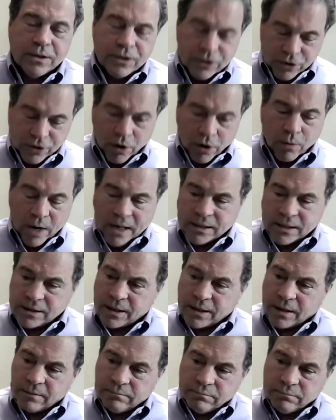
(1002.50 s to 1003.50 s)
So I
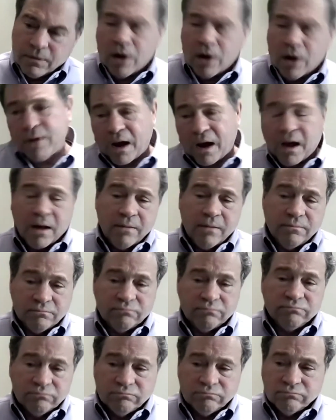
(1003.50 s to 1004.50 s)
said, okay,
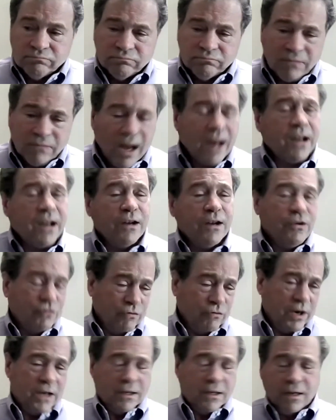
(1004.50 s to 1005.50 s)
I can
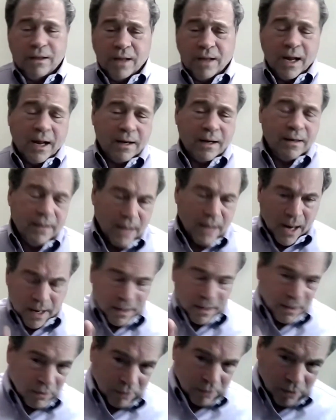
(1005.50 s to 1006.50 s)
drink to that,
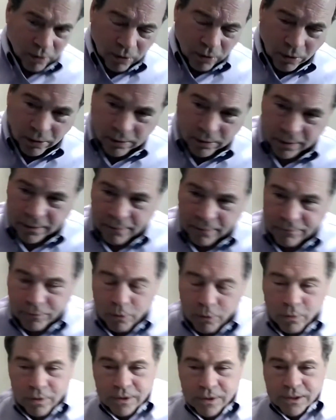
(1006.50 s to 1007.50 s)
non-alcoholic, of
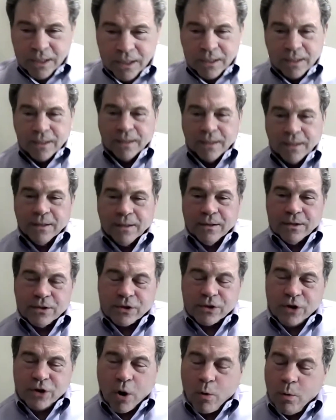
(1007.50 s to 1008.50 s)
course.
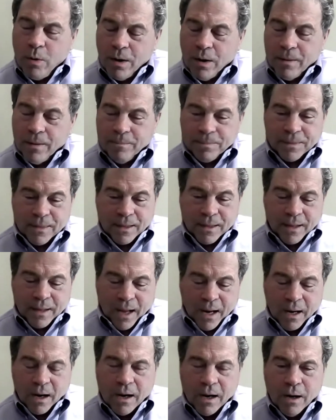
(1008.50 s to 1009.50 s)
So
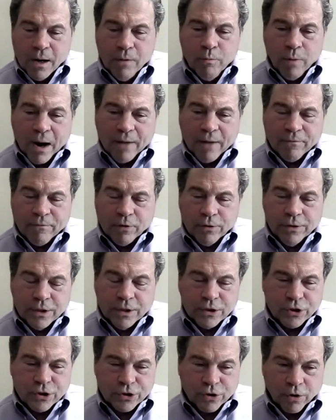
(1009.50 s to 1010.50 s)
I unraveled the
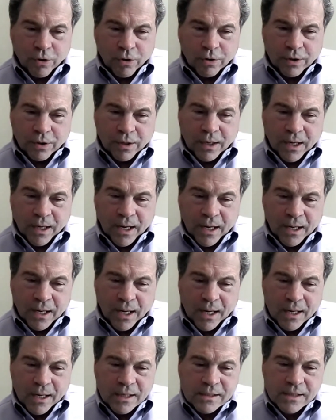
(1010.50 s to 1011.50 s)
shirt, and
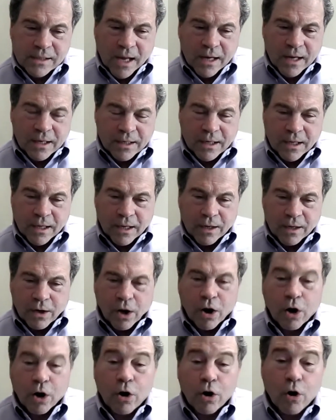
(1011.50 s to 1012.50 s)
as I did,
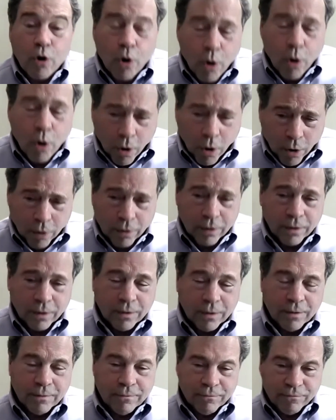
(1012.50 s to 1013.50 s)
a card
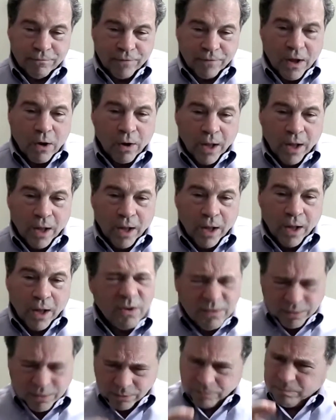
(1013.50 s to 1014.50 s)
fell, a
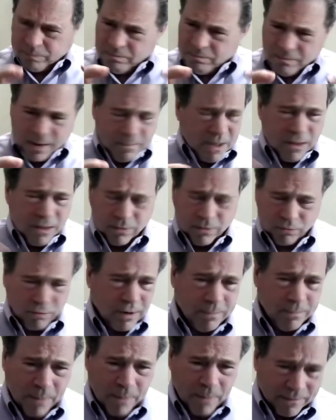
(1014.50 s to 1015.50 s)
little, maybe
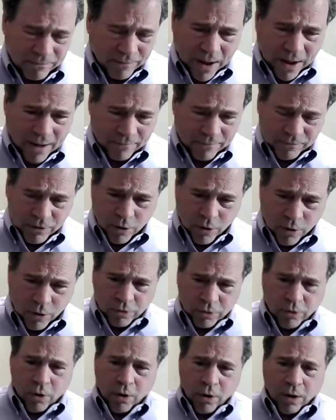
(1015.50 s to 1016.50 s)
3x5 note
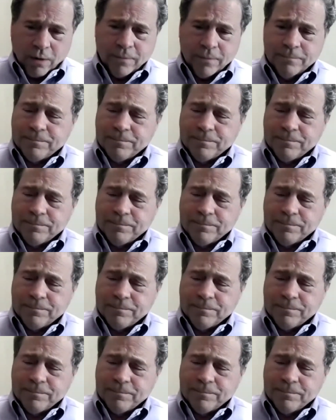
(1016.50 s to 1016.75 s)
card,